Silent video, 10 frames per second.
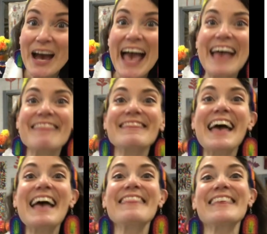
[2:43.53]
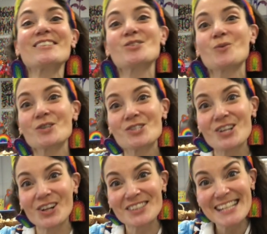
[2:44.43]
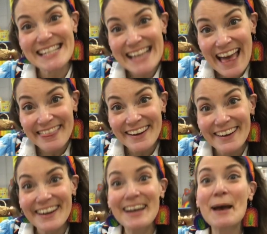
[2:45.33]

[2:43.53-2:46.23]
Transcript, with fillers: and then they squished it all together,